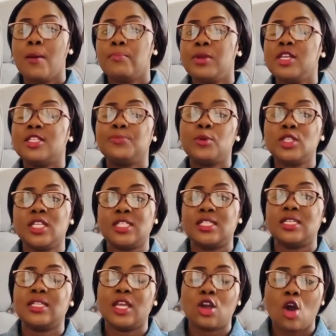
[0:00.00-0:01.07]
please put it
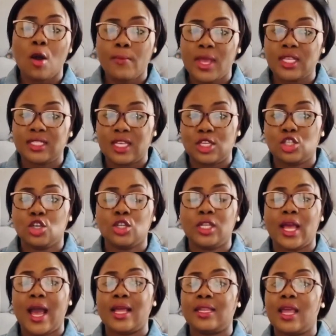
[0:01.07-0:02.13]
in the comment section,
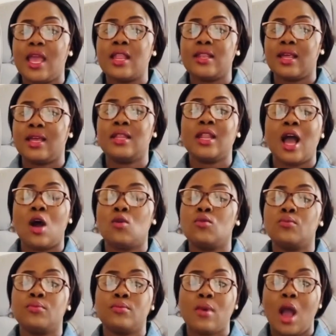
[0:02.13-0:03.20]
and then
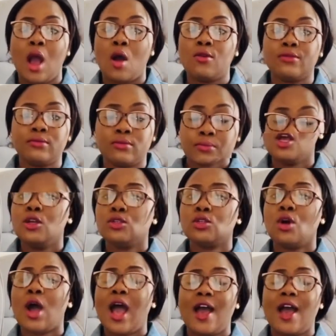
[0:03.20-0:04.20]
I'll make the video.